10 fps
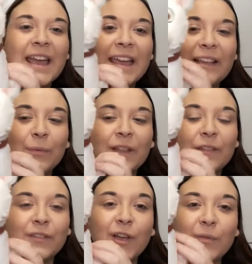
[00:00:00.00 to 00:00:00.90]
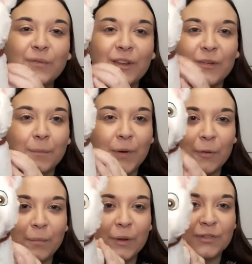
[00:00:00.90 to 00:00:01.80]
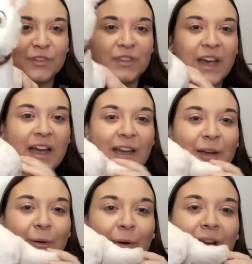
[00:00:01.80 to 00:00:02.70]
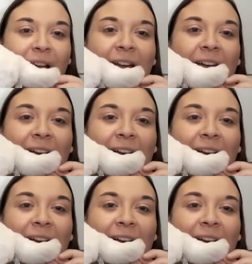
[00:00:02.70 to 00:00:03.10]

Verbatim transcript: He's one of the softest Bolt plushes I own.